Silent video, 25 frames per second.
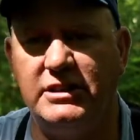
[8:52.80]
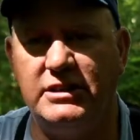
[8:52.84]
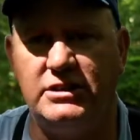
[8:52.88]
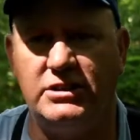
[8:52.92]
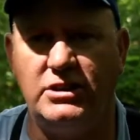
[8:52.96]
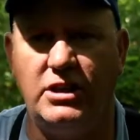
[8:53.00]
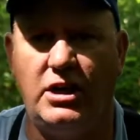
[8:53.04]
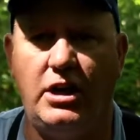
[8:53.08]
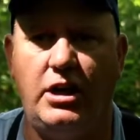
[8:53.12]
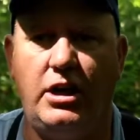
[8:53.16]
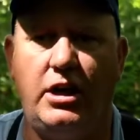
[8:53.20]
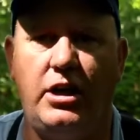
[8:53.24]

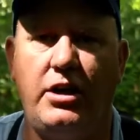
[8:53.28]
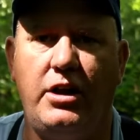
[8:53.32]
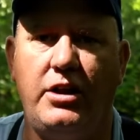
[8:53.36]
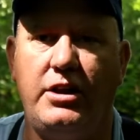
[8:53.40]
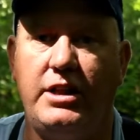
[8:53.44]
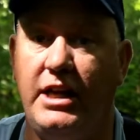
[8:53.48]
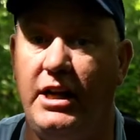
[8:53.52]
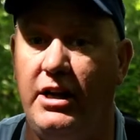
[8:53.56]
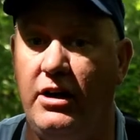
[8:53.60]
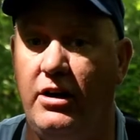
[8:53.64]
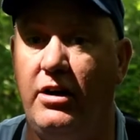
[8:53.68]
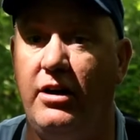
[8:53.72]
inches tall.
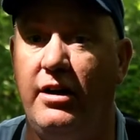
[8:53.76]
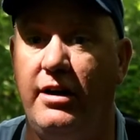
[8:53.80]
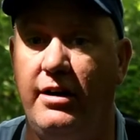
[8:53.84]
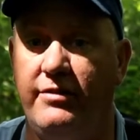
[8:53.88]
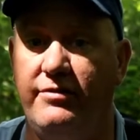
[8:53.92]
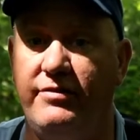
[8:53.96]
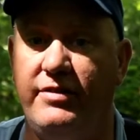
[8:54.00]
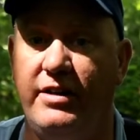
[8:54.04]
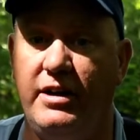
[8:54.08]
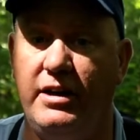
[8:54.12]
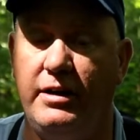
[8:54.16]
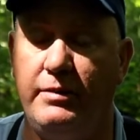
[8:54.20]
They are
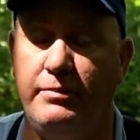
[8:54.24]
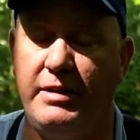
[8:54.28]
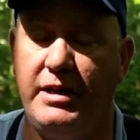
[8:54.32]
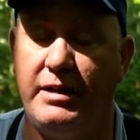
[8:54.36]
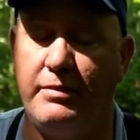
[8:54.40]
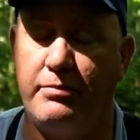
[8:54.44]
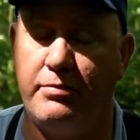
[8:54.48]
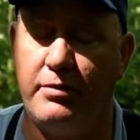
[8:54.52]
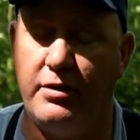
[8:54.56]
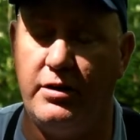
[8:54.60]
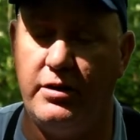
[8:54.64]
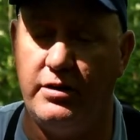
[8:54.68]
a very
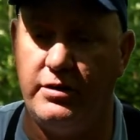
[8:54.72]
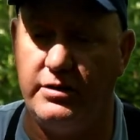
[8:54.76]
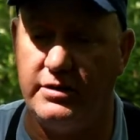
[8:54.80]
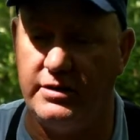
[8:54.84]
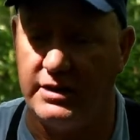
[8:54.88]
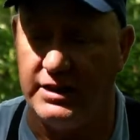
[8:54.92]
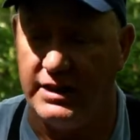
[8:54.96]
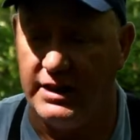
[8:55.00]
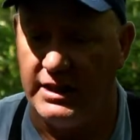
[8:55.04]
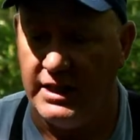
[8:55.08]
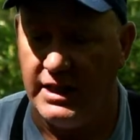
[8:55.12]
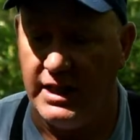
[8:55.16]
big bird.
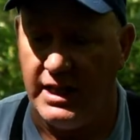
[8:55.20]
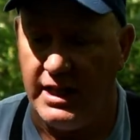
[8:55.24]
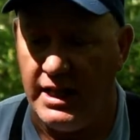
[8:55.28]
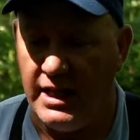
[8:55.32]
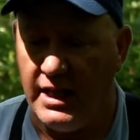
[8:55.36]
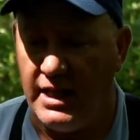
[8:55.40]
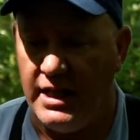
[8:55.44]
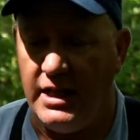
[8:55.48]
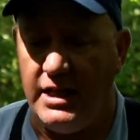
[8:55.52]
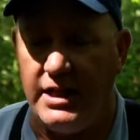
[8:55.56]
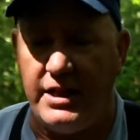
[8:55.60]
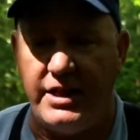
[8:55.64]

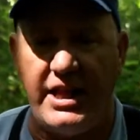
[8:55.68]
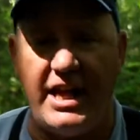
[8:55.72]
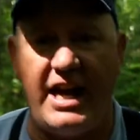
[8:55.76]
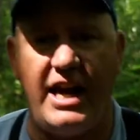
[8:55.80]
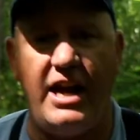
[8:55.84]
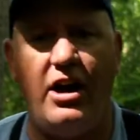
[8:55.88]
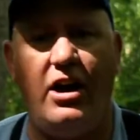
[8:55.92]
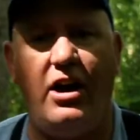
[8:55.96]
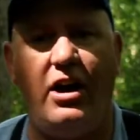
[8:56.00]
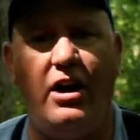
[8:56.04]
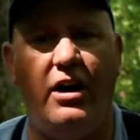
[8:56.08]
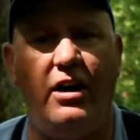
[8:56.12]

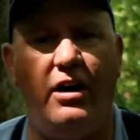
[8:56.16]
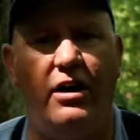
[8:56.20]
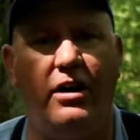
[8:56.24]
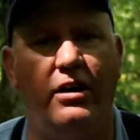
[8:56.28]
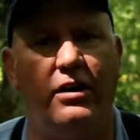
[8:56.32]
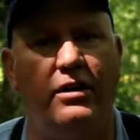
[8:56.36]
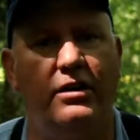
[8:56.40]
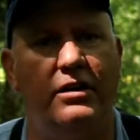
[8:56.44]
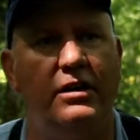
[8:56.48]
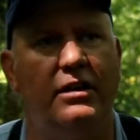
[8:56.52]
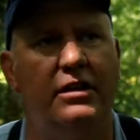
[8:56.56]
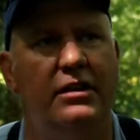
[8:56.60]
They
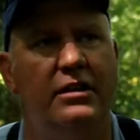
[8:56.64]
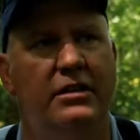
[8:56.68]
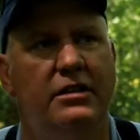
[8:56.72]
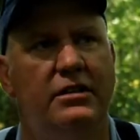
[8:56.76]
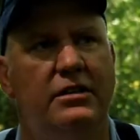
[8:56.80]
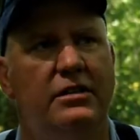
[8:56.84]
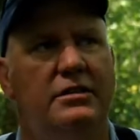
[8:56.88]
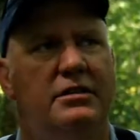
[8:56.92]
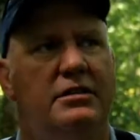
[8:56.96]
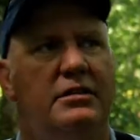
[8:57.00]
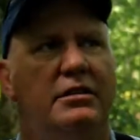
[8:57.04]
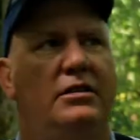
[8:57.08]
are
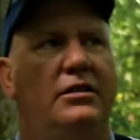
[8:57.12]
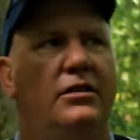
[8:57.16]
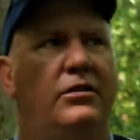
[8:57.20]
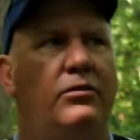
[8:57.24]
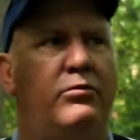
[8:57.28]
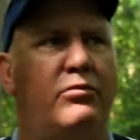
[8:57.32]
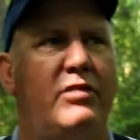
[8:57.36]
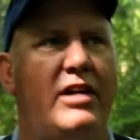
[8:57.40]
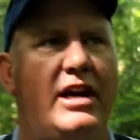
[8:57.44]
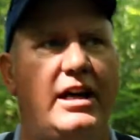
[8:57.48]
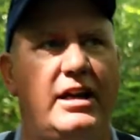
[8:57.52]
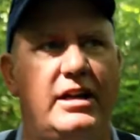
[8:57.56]

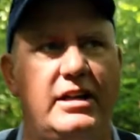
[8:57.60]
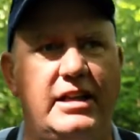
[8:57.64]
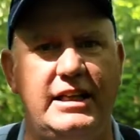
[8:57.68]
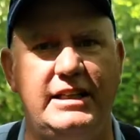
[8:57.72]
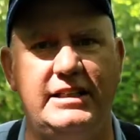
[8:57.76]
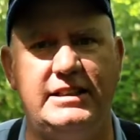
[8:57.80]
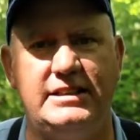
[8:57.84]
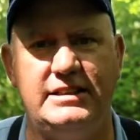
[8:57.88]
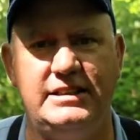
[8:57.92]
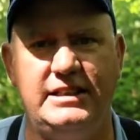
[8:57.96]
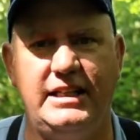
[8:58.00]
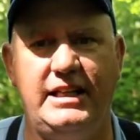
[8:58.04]

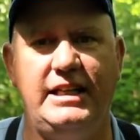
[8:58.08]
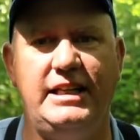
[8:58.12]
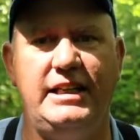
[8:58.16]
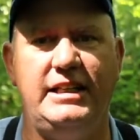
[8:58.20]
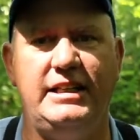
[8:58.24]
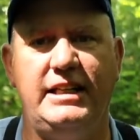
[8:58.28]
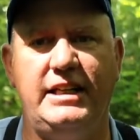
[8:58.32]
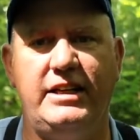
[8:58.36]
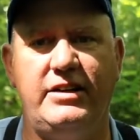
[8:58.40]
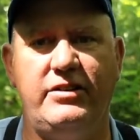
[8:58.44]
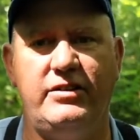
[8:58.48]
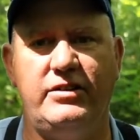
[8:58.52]
rarely
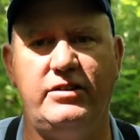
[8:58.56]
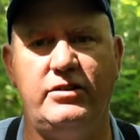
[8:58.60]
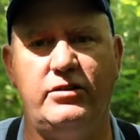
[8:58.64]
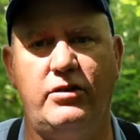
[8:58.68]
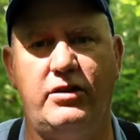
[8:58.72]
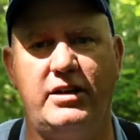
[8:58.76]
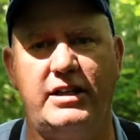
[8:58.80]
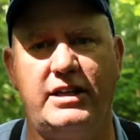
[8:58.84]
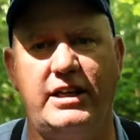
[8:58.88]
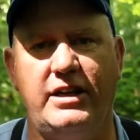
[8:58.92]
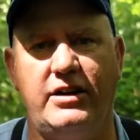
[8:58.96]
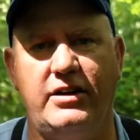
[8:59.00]
seen here in
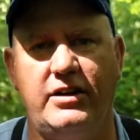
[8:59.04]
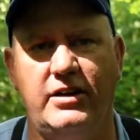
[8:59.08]
North